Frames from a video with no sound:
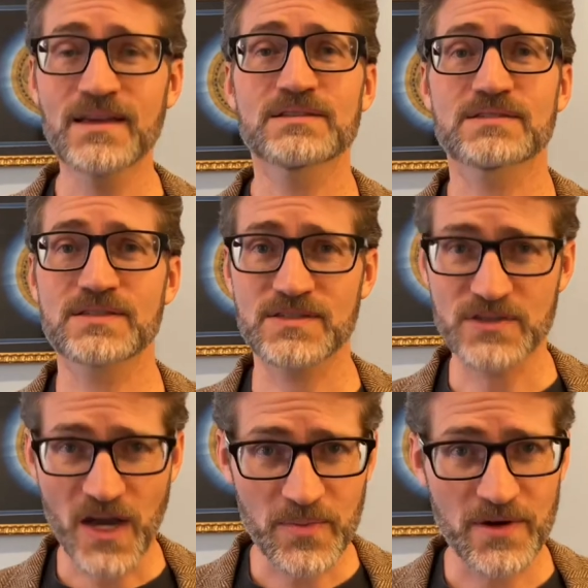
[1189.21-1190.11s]

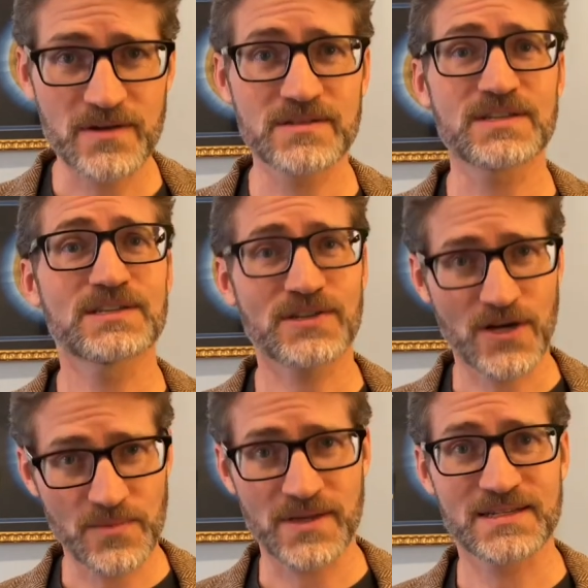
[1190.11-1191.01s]
stubborn,
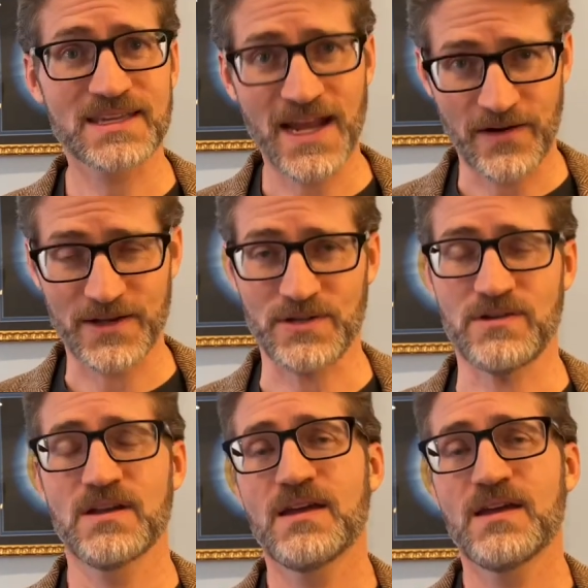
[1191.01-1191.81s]
determined character.